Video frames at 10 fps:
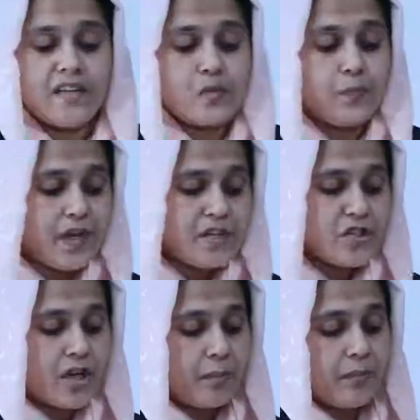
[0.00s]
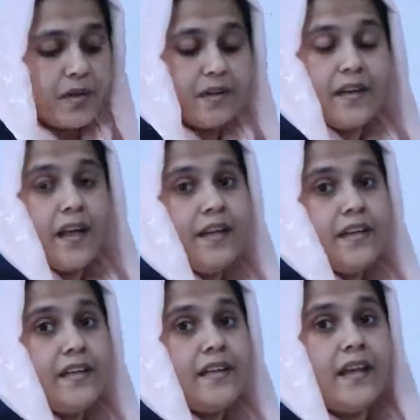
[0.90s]
is page number
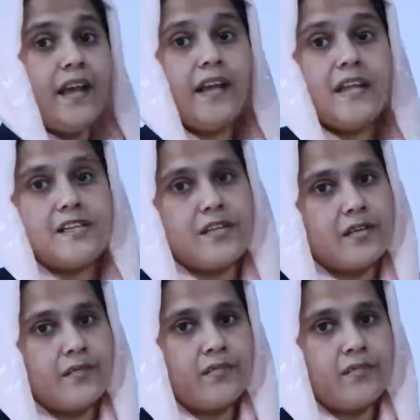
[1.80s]
98.